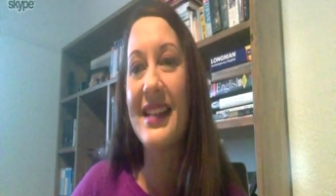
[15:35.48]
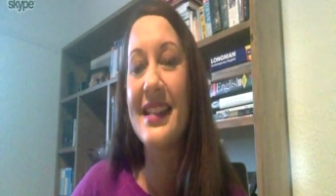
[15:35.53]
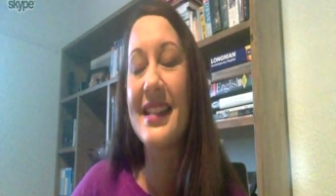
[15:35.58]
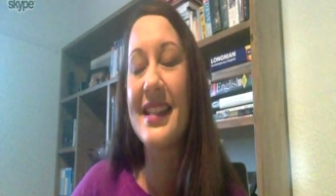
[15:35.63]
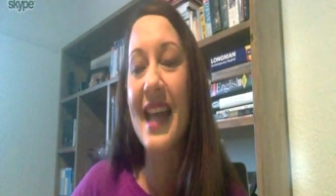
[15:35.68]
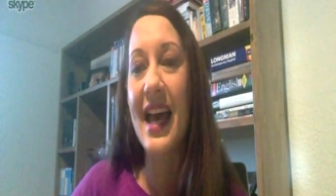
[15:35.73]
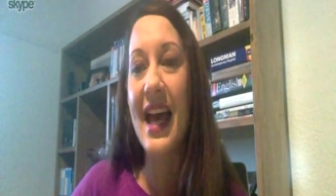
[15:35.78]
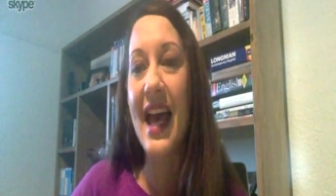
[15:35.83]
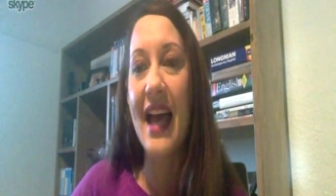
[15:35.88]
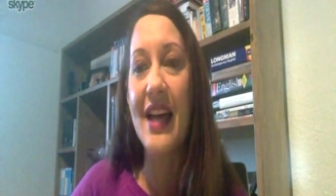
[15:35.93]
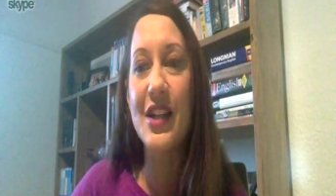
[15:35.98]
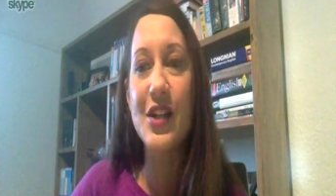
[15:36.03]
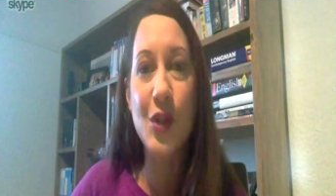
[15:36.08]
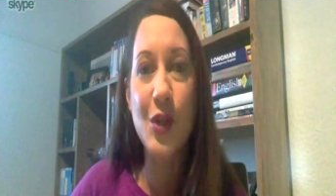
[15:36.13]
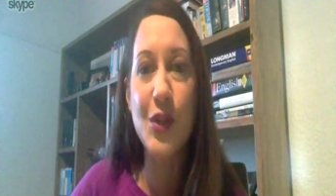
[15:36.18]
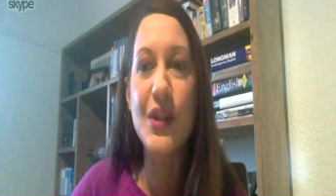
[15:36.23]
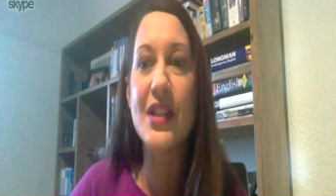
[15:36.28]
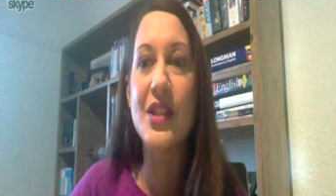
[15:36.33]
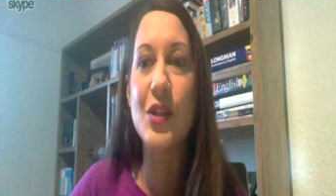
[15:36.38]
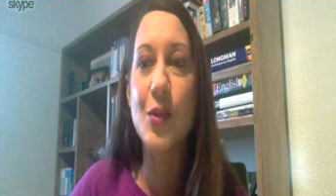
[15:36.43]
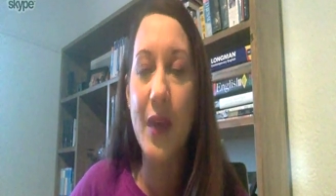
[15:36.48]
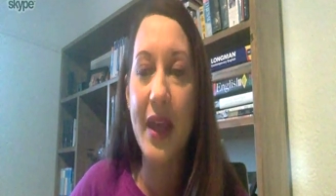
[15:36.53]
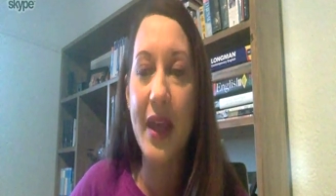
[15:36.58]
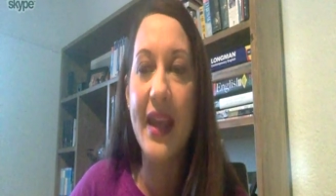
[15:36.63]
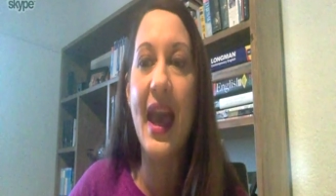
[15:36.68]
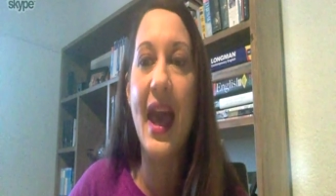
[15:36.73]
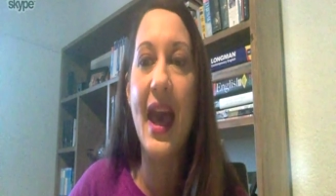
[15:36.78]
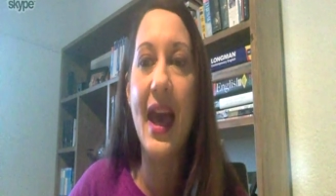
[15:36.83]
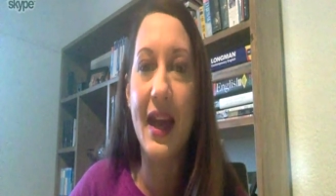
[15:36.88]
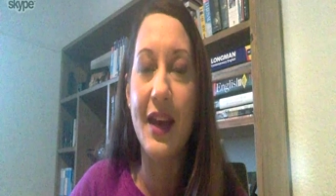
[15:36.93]
And uh, as soon as
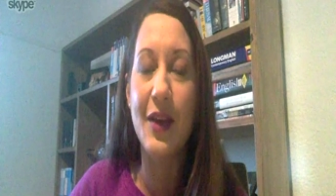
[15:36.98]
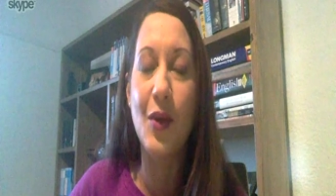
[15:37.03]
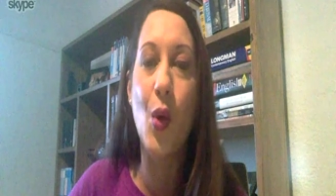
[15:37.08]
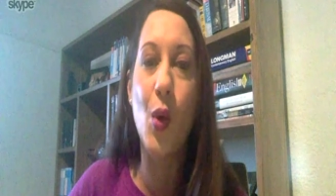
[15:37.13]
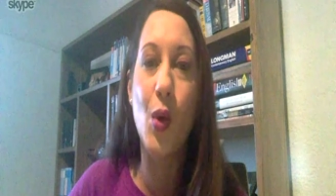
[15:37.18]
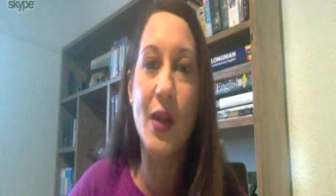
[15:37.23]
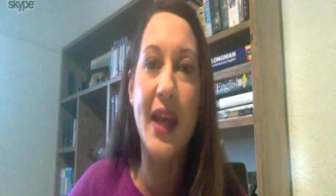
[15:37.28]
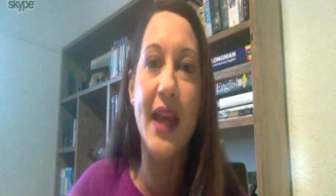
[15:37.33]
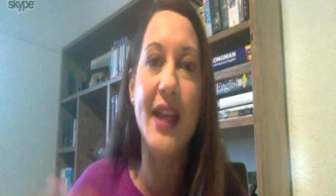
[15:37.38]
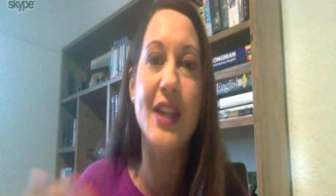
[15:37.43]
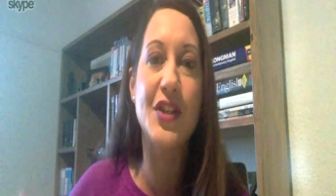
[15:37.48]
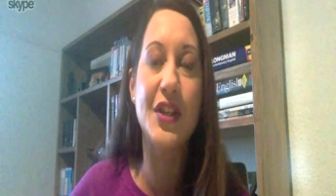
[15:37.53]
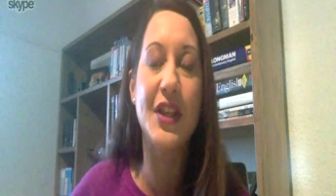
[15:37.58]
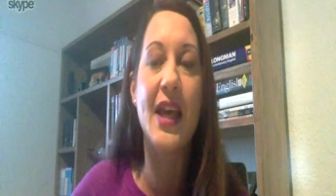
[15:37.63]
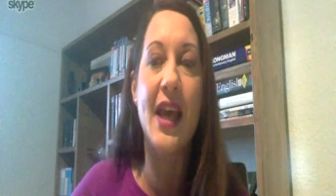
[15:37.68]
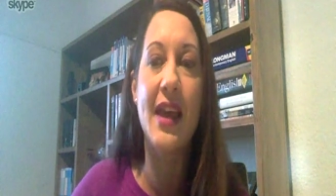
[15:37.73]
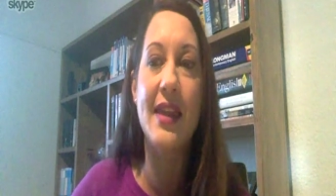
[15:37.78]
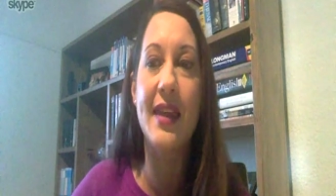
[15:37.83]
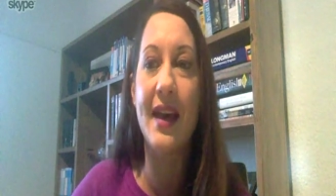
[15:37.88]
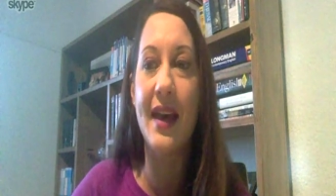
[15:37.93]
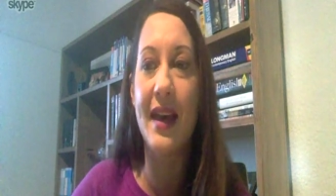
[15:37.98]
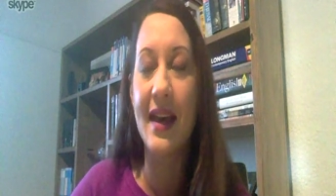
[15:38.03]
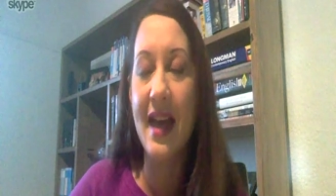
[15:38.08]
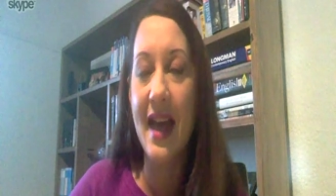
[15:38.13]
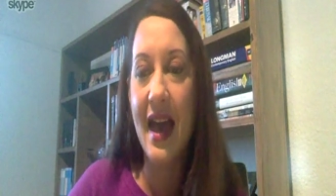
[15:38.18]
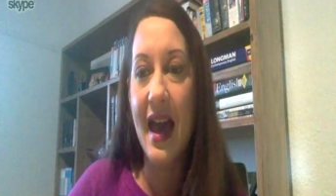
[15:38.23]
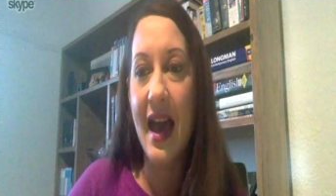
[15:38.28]
we can all get together